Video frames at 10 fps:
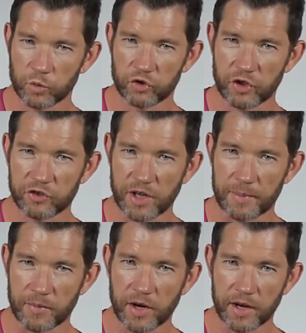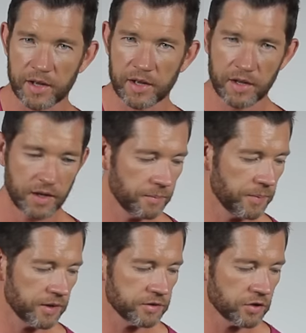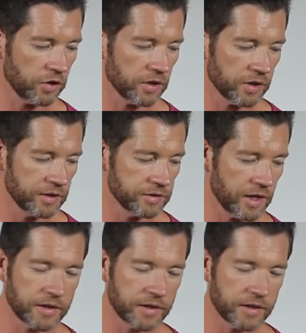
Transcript: G sharp minor, but it's got these